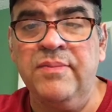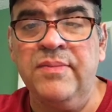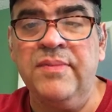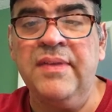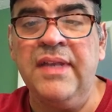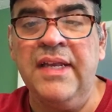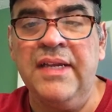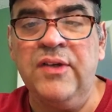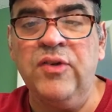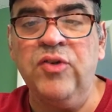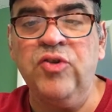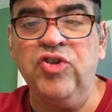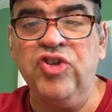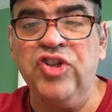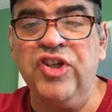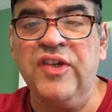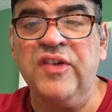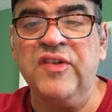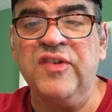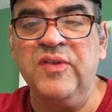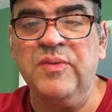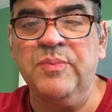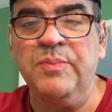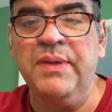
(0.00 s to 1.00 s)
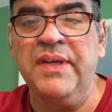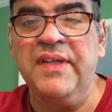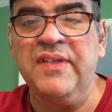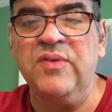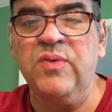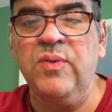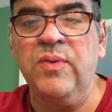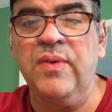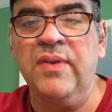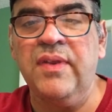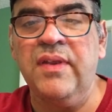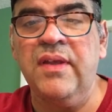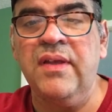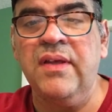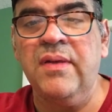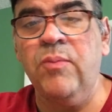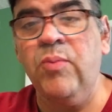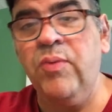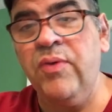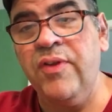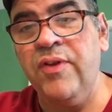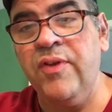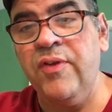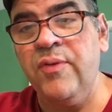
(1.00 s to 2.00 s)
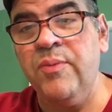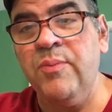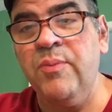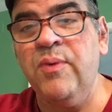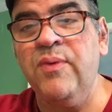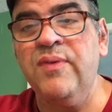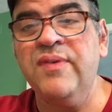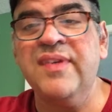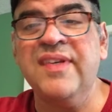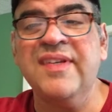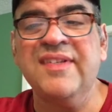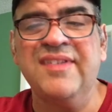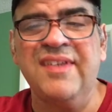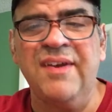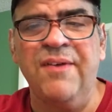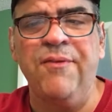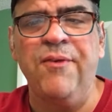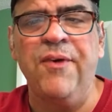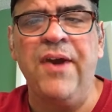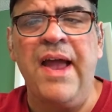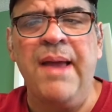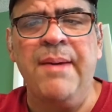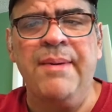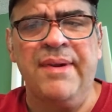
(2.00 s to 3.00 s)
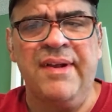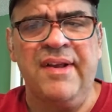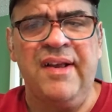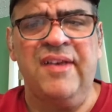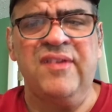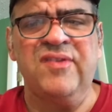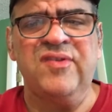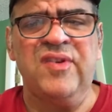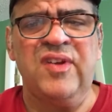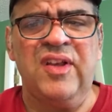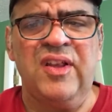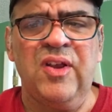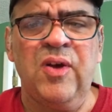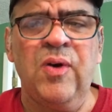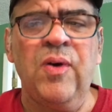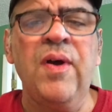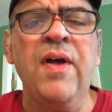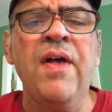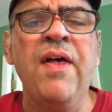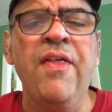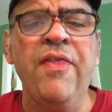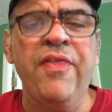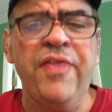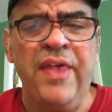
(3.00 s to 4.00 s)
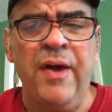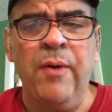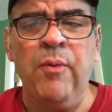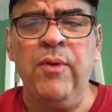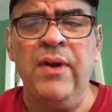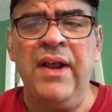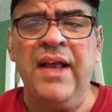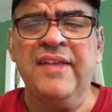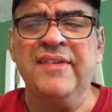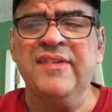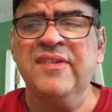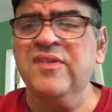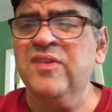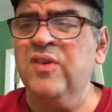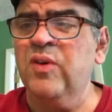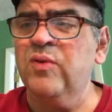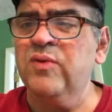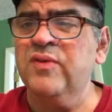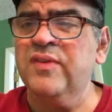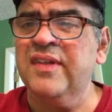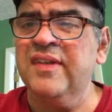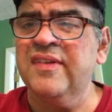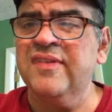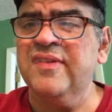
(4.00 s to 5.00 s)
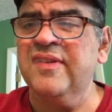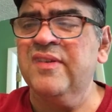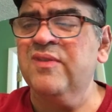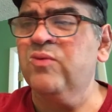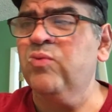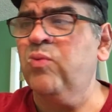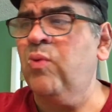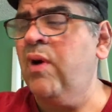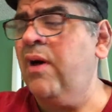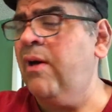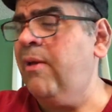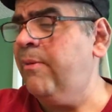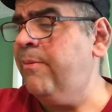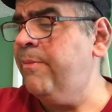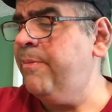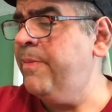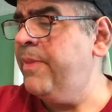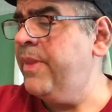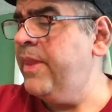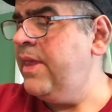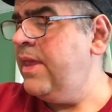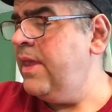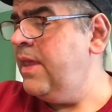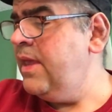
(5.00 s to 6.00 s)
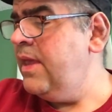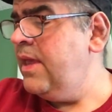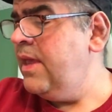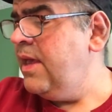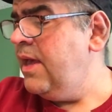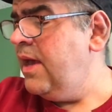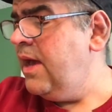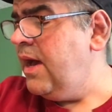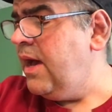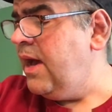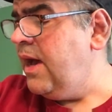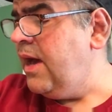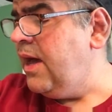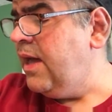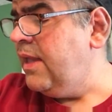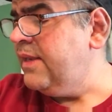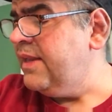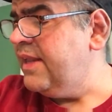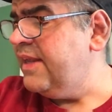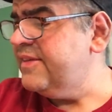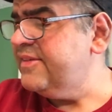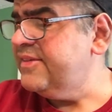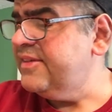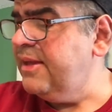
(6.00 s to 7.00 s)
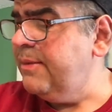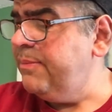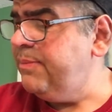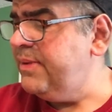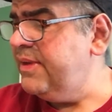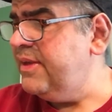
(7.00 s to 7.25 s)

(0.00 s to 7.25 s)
they do share space with the other movies, except for Abbott and Costello. That one has its own disc as well. Next up